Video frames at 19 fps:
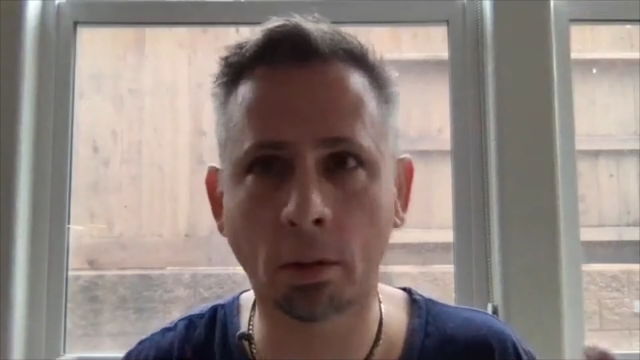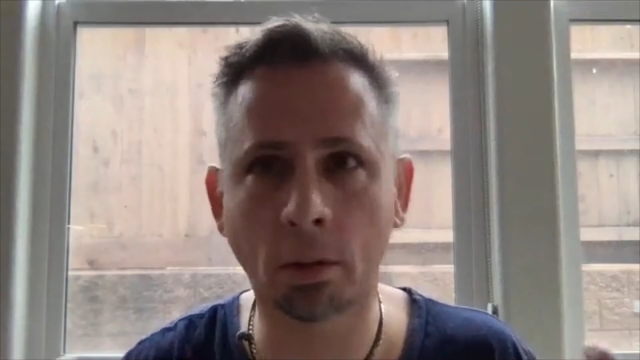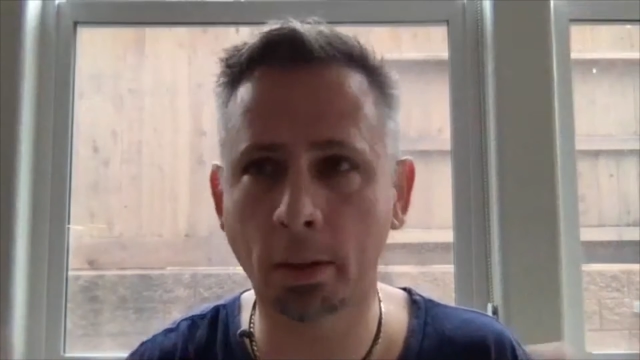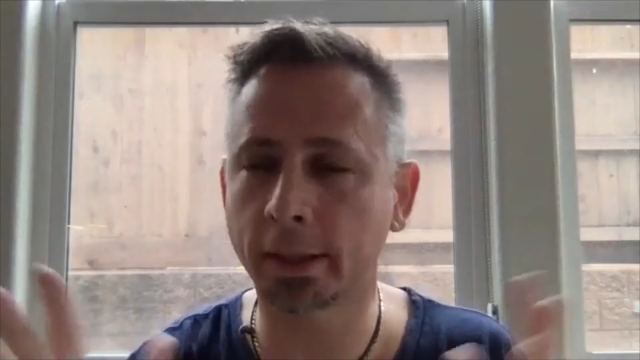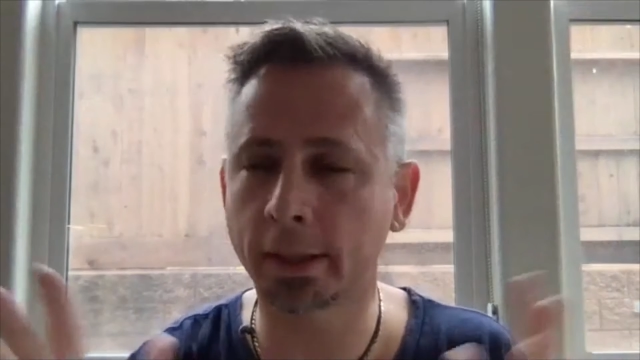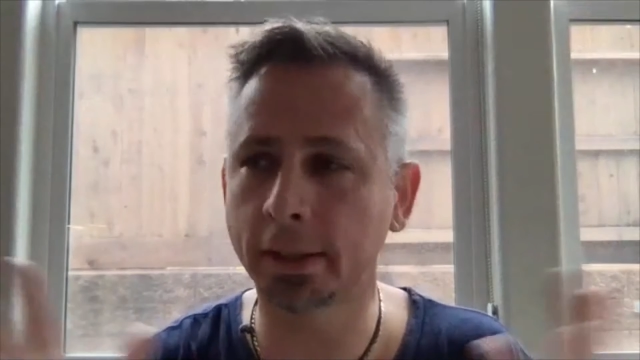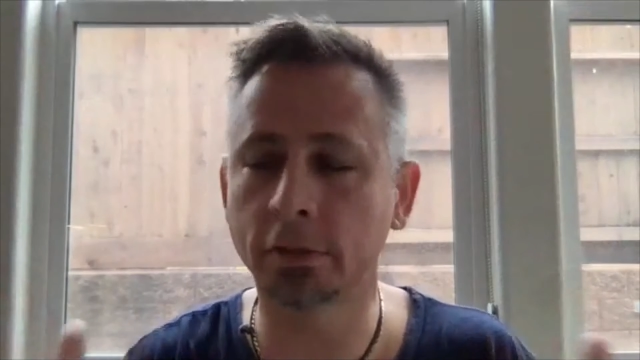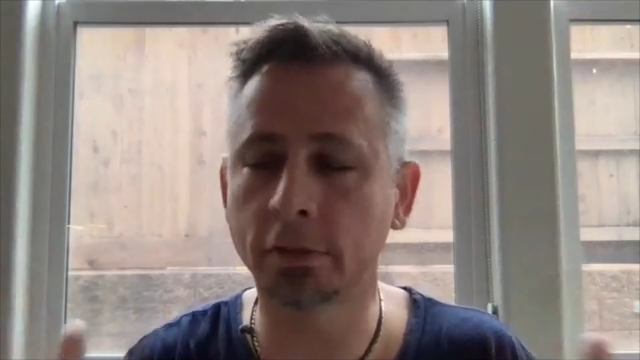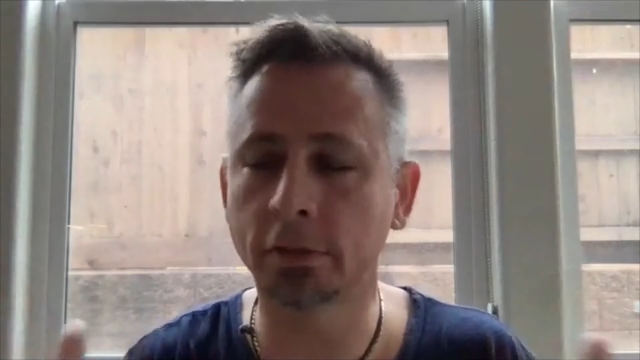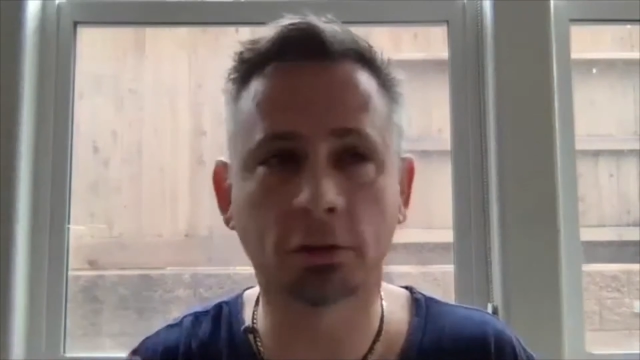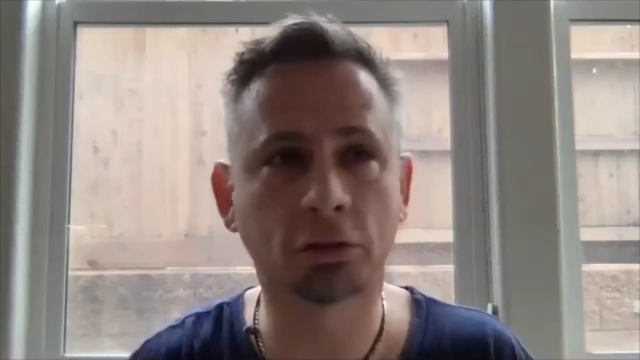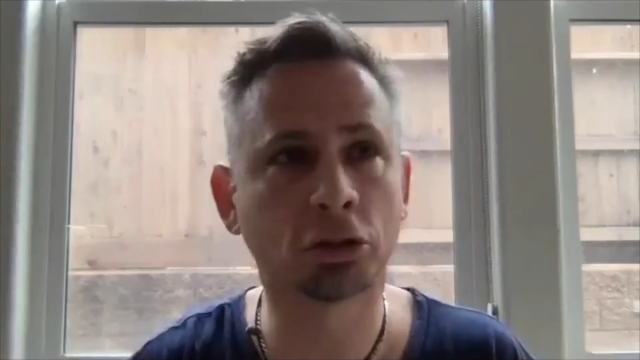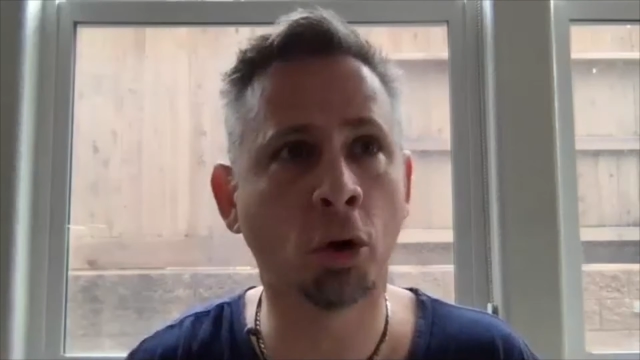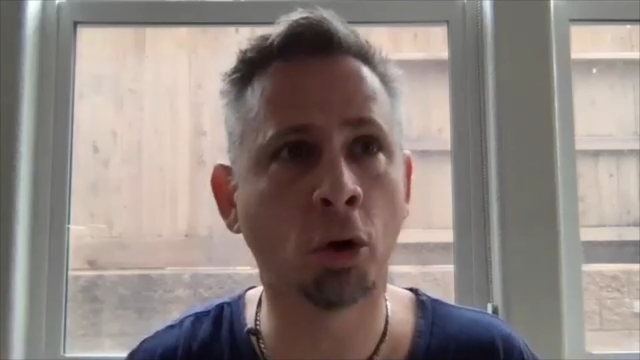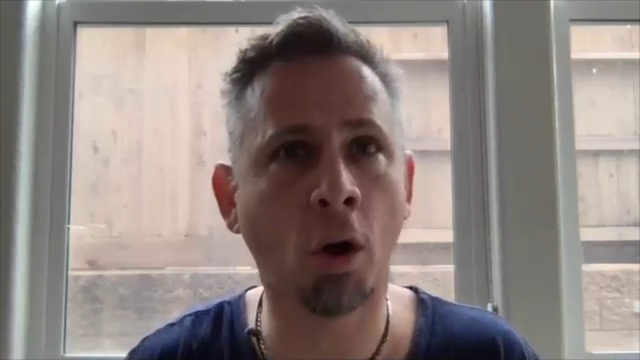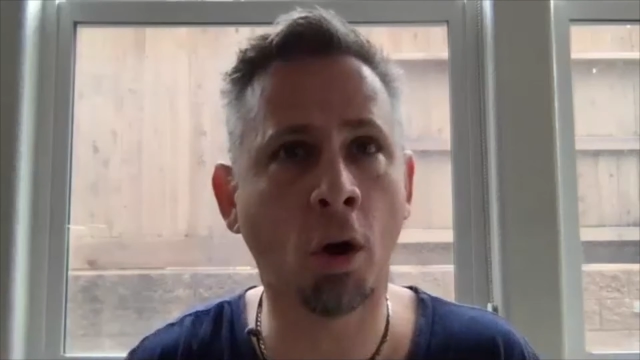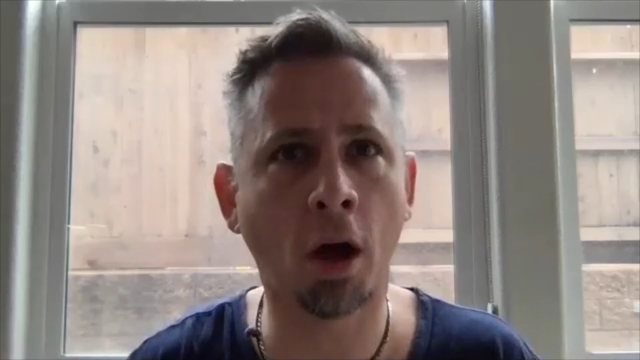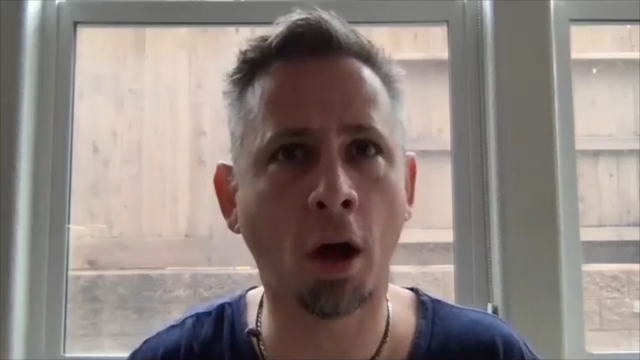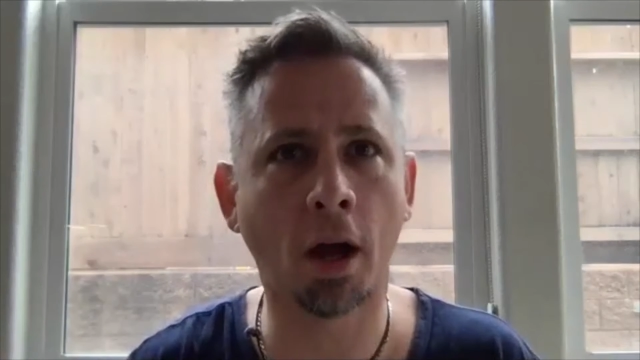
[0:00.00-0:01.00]
like it's
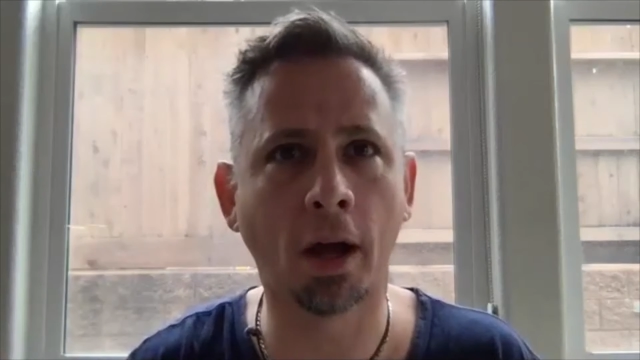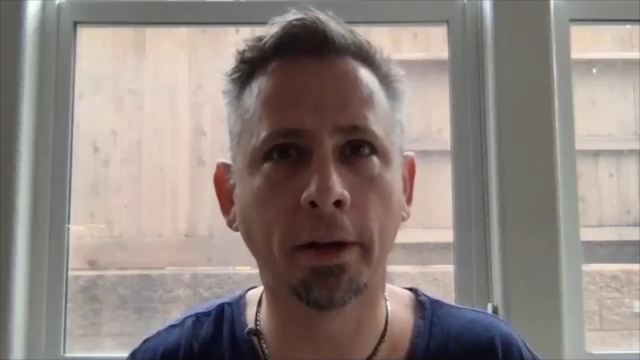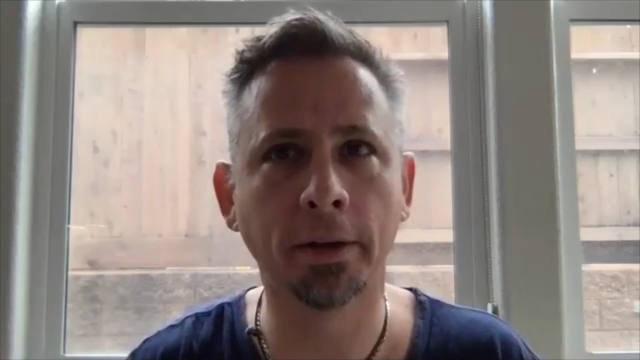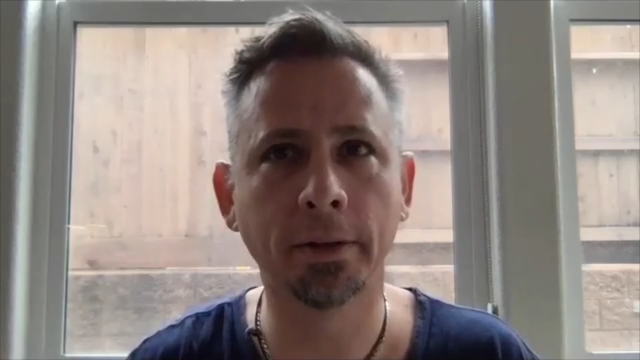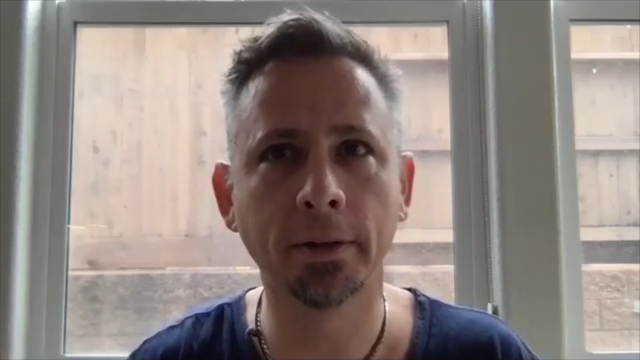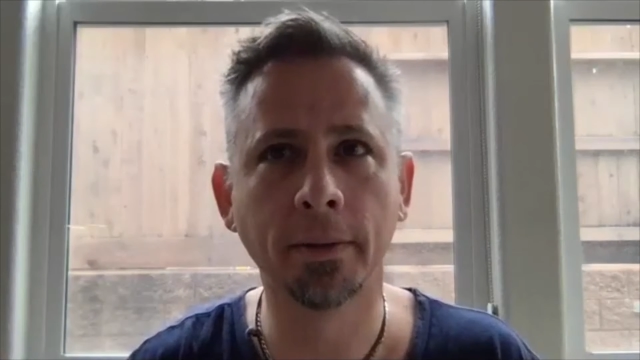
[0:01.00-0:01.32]
gone.